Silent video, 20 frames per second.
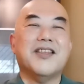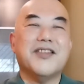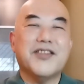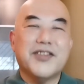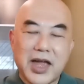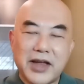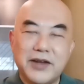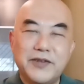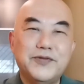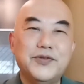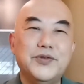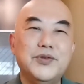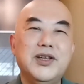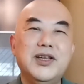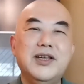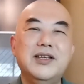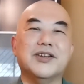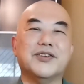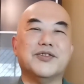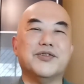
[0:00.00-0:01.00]

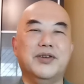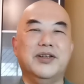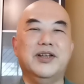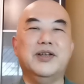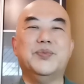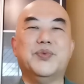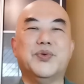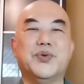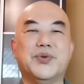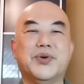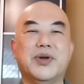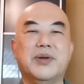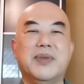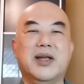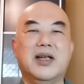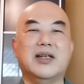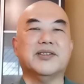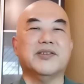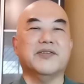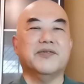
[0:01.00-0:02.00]
Thankfully, the training program
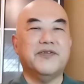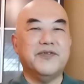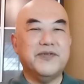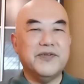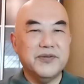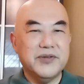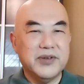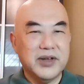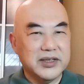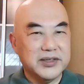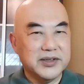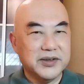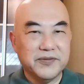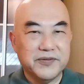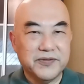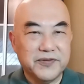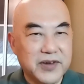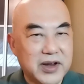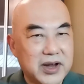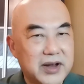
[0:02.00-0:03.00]
has a, has a
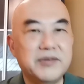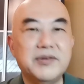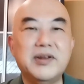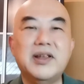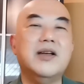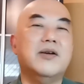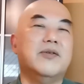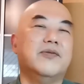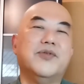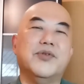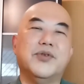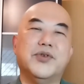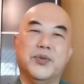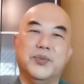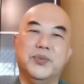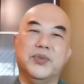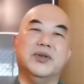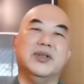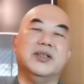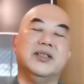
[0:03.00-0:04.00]
very helpful
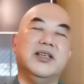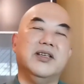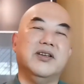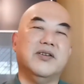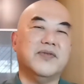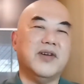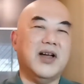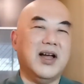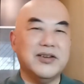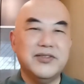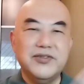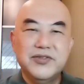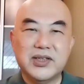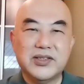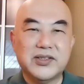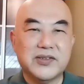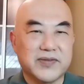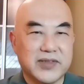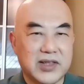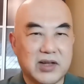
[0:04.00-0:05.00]
community of
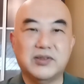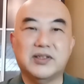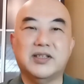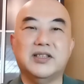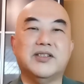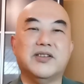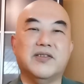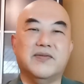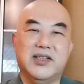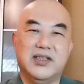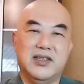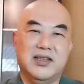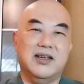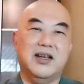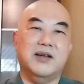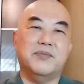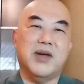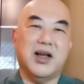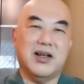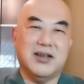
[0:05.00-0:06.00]
hundreds of thousands of
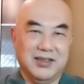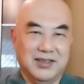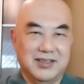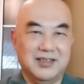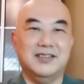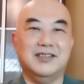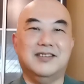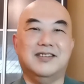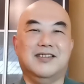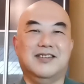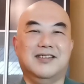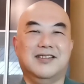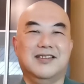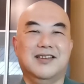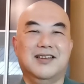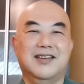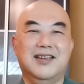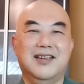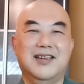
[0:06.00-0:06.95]
internet marketers,